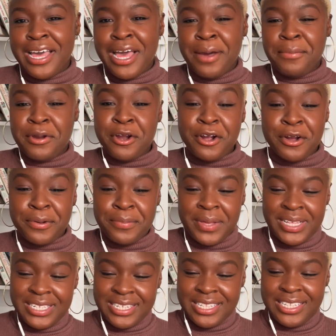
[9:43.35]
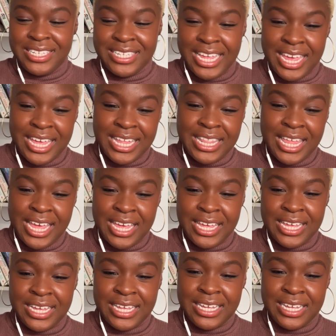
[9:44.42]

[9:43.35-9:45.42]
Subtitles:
But her basically saying like,